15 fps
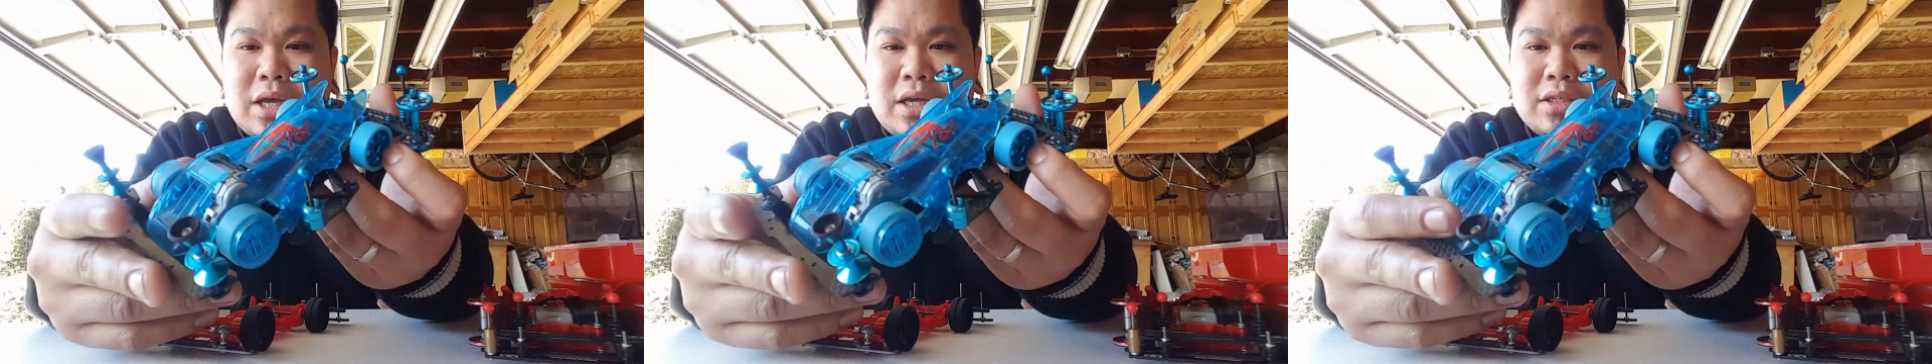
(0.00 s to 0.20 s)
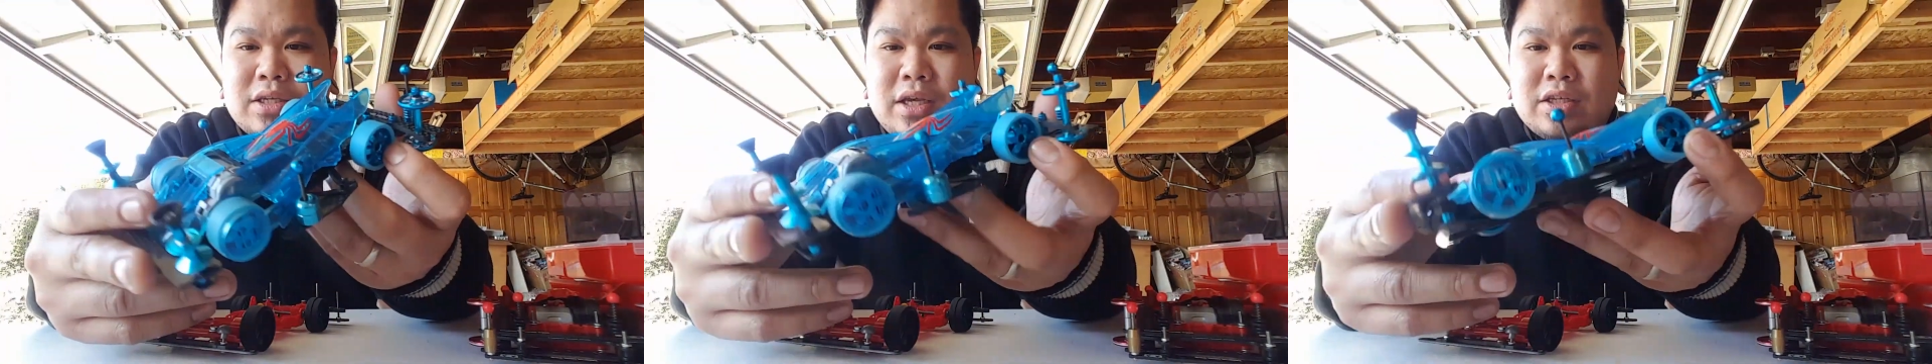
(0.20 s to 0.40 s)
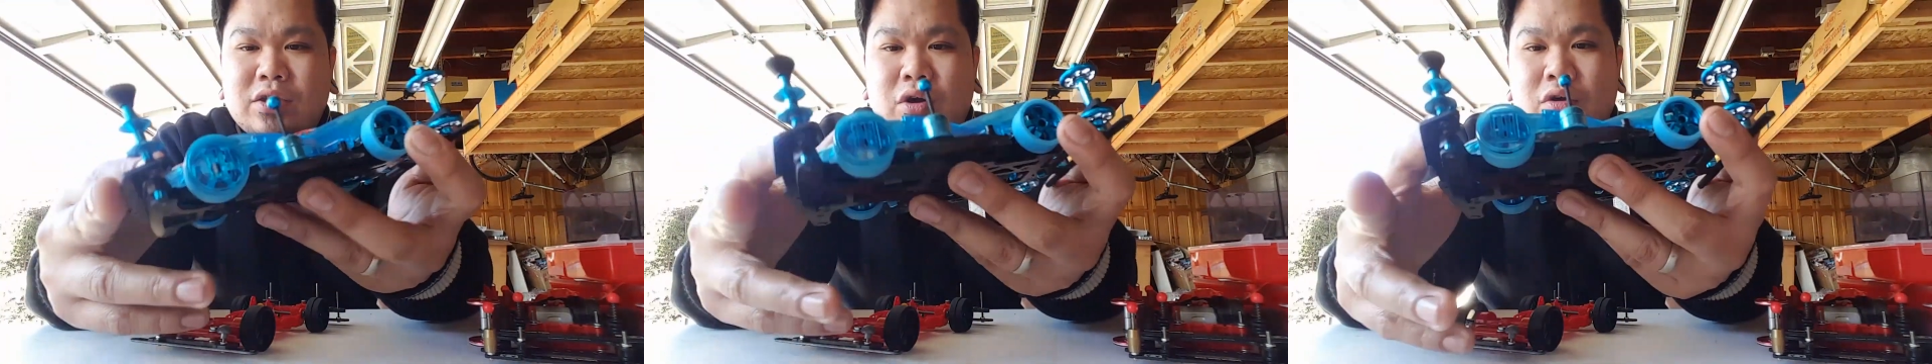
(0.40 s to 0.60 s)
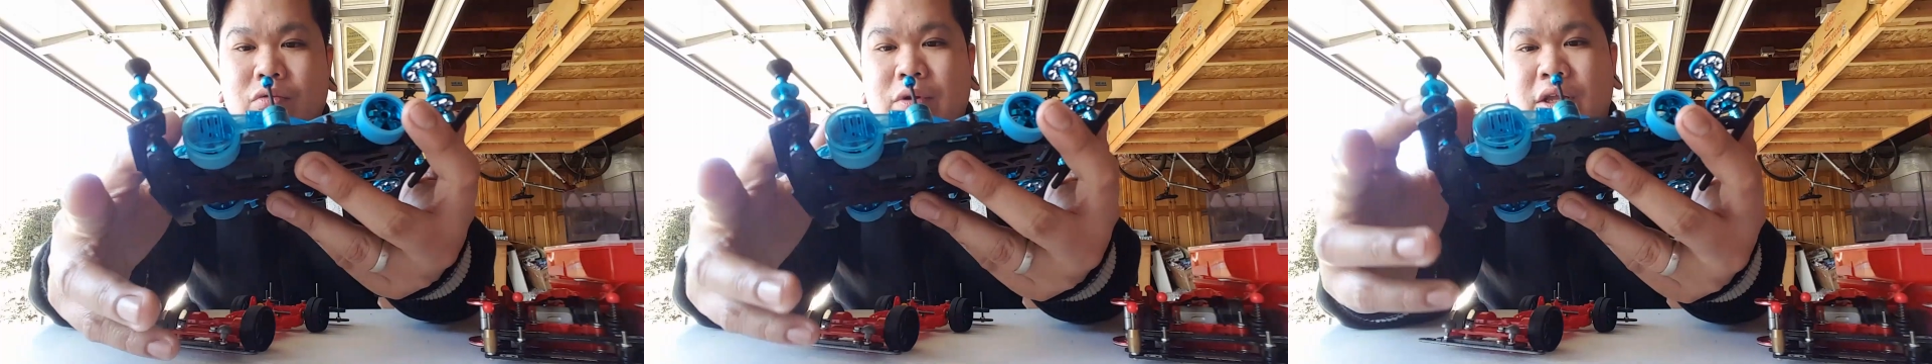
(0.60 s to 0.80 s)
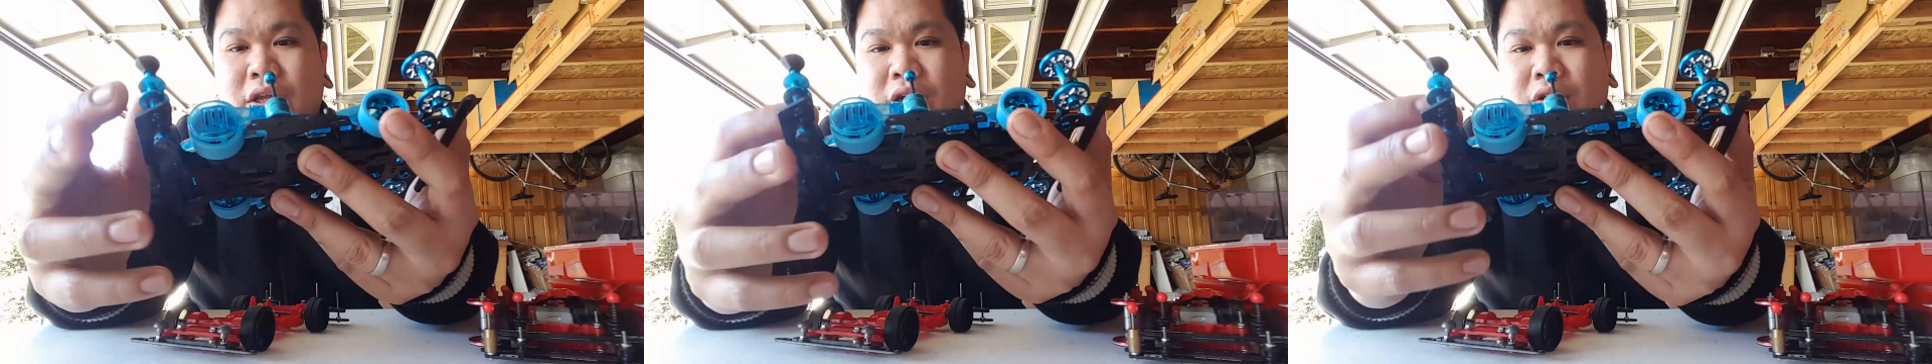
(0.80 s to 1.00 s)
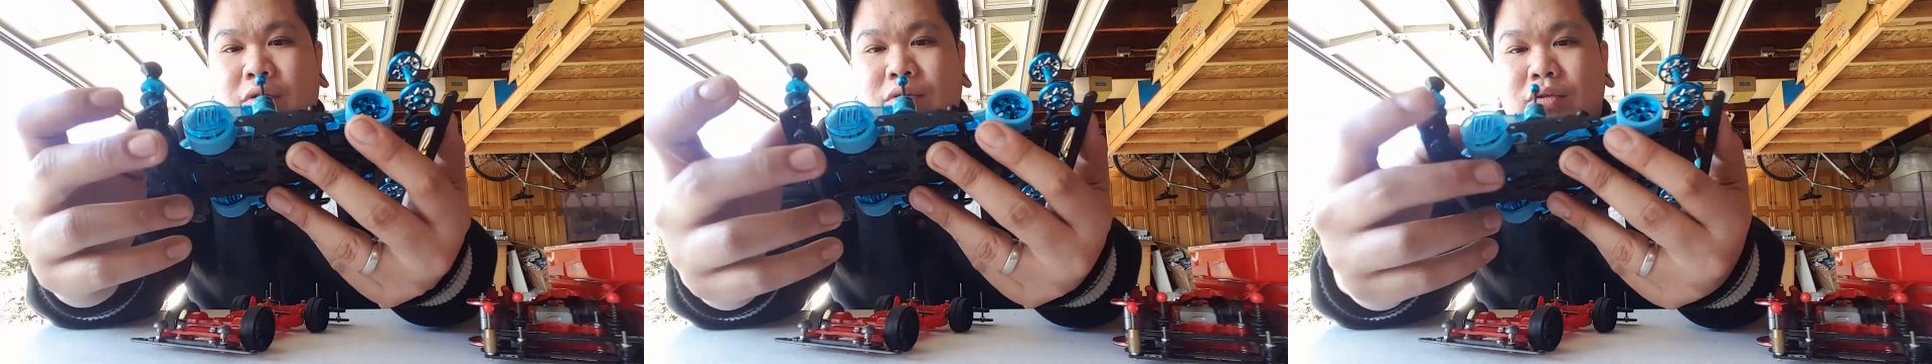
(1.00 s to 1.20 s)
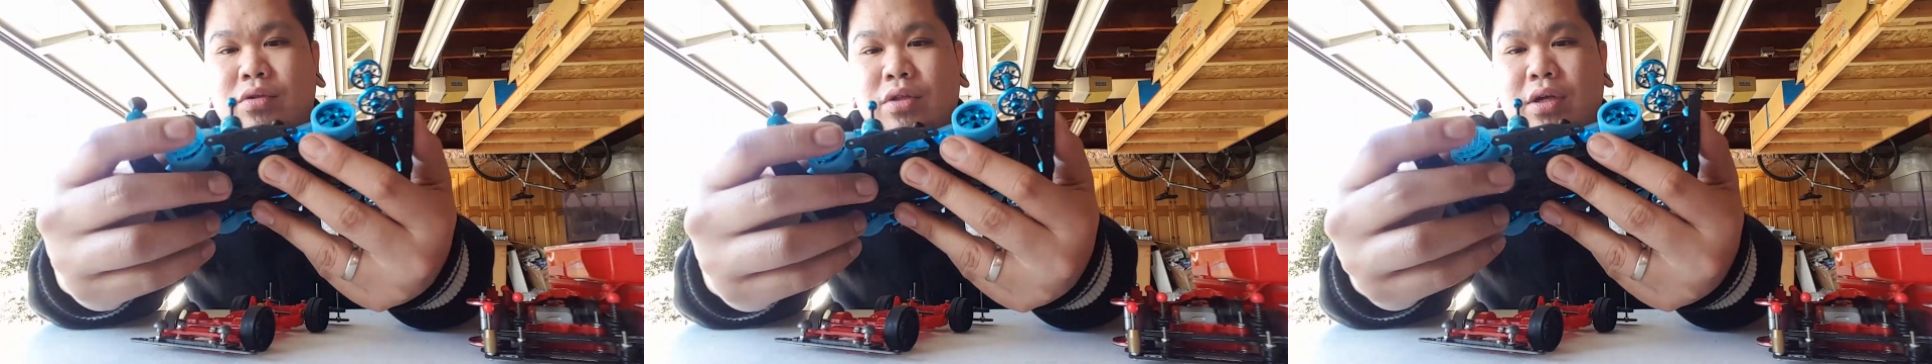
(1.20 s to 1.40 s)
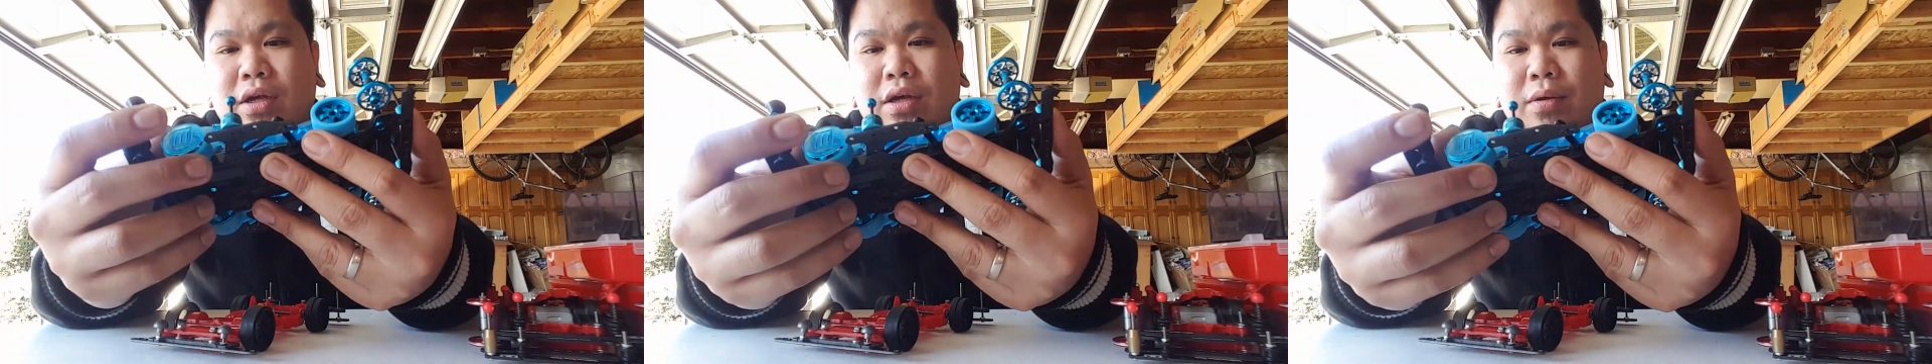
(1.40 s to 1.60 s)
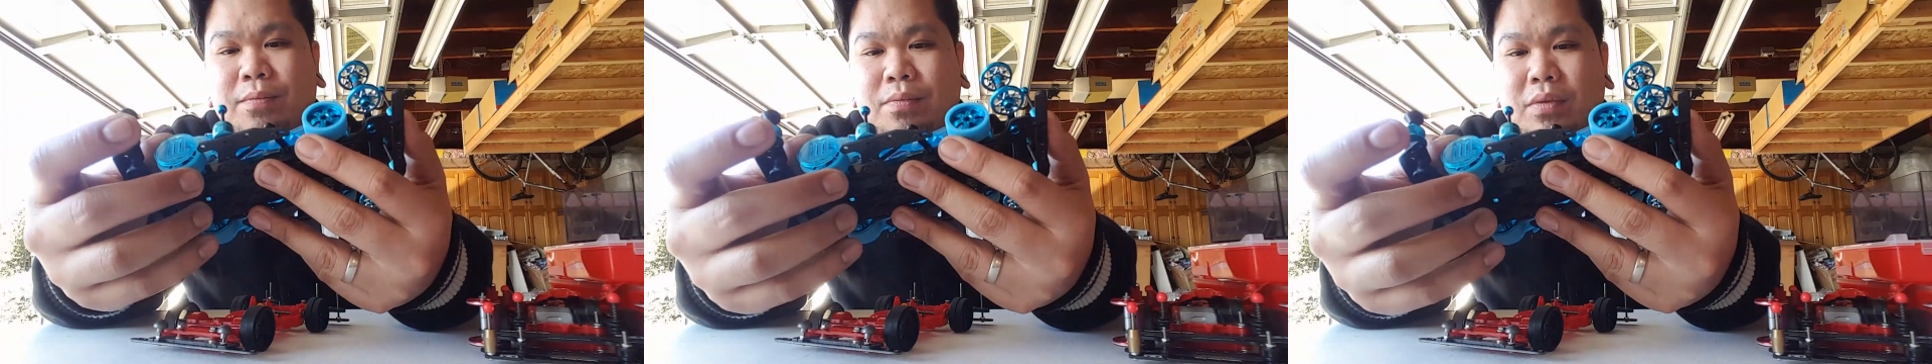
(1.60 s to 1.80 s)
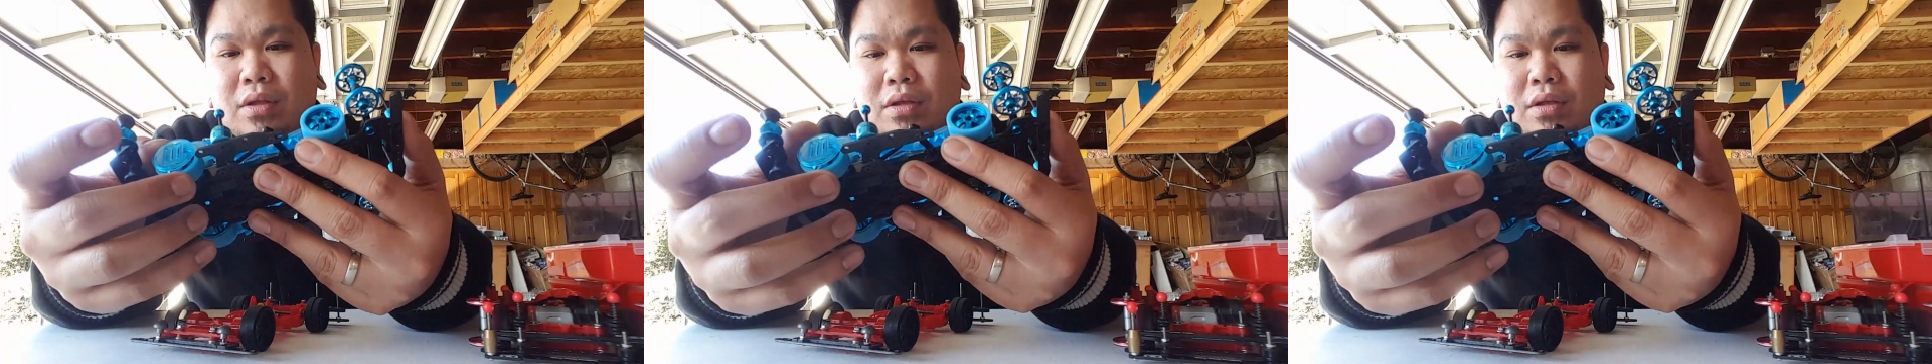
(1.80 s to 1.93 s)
chassis is already close to the